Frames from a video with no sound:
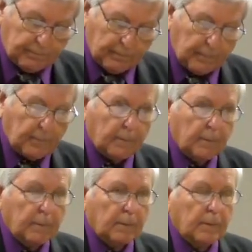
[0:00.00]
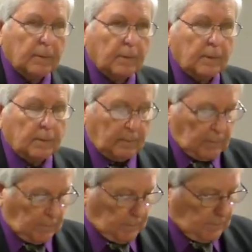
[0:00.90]

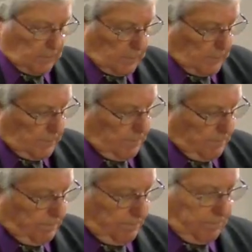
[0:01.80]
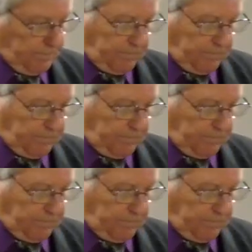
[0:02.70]
(no one is talking)